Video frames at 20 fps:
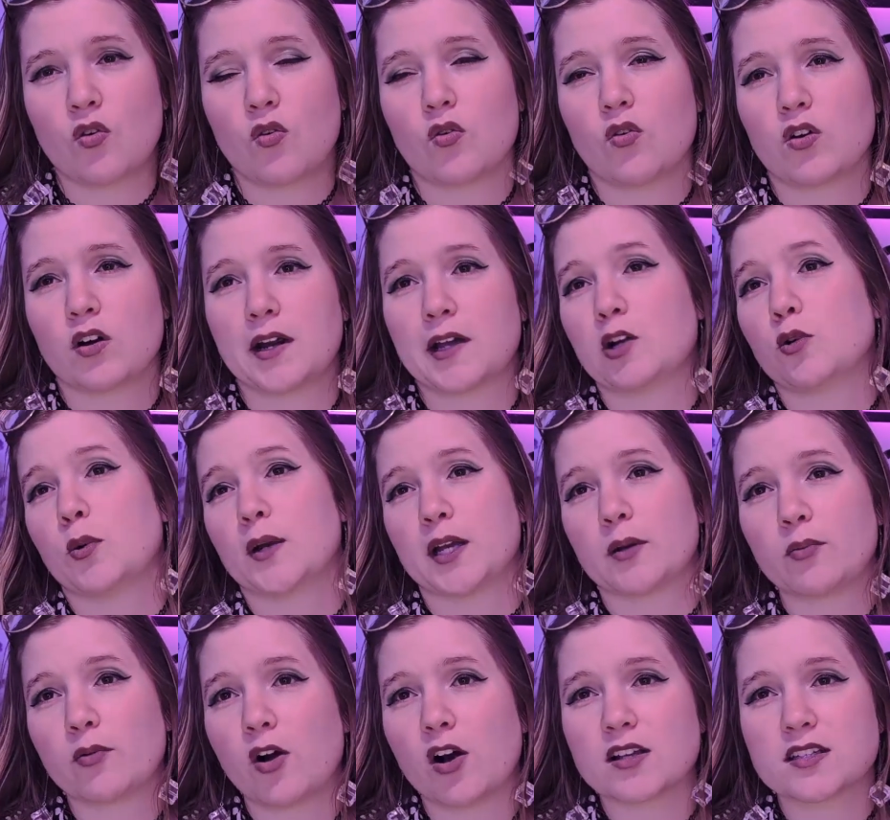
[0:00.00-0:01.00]
or a
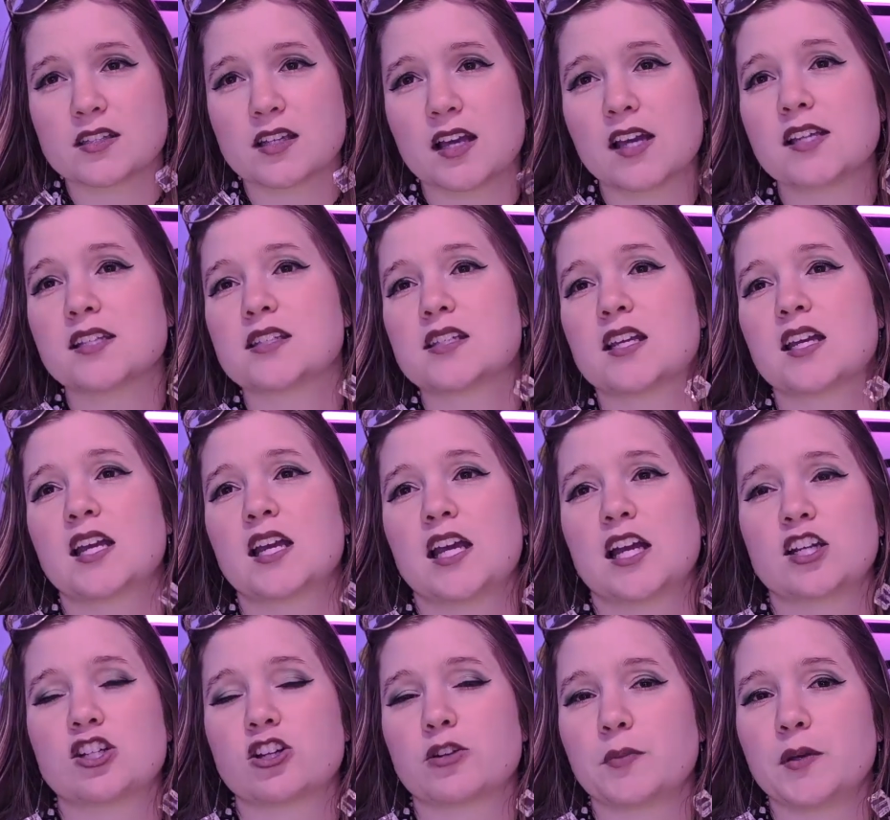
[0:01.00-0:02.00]
quick process.
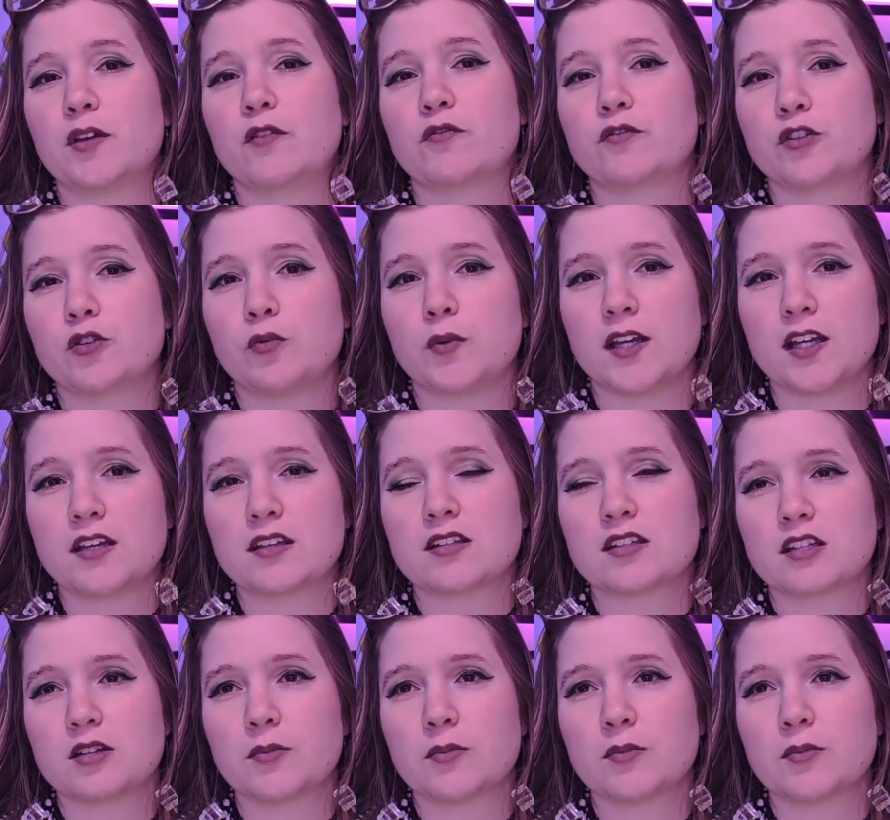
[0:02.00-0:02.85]
It took me a few weeks